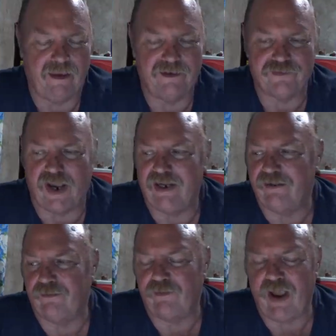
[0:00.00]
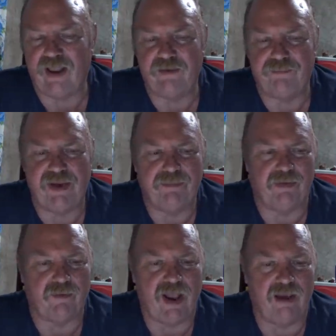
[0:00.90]
Trying to rally people
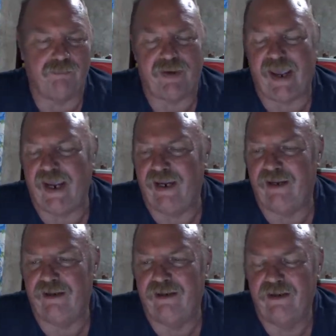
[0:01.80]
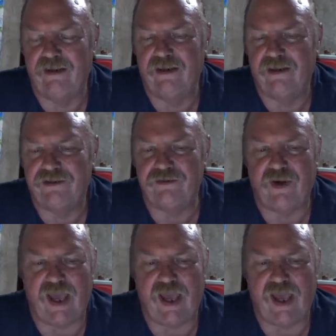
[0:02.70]
around paying to